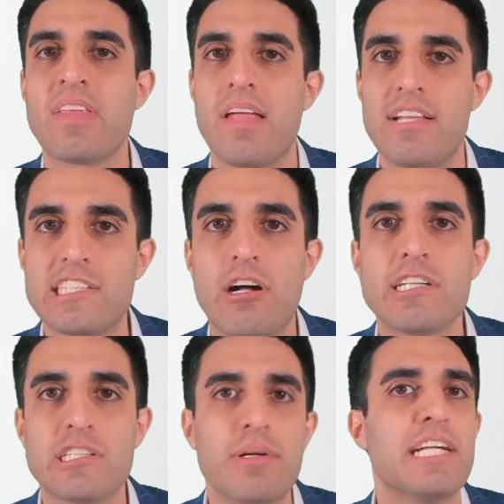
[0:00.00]
This
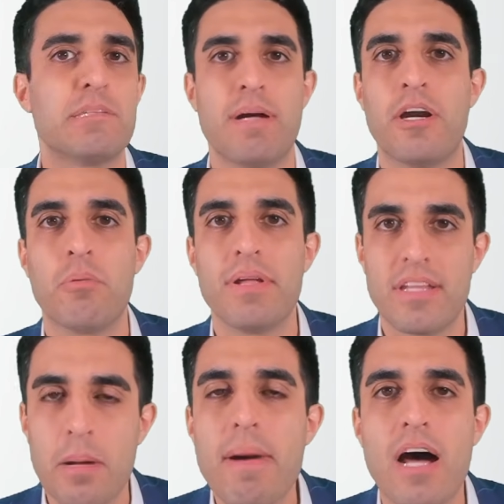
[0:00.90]
also gets better
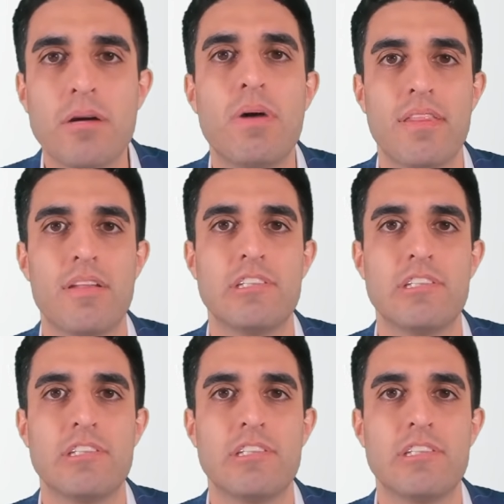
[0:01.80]
within about a month or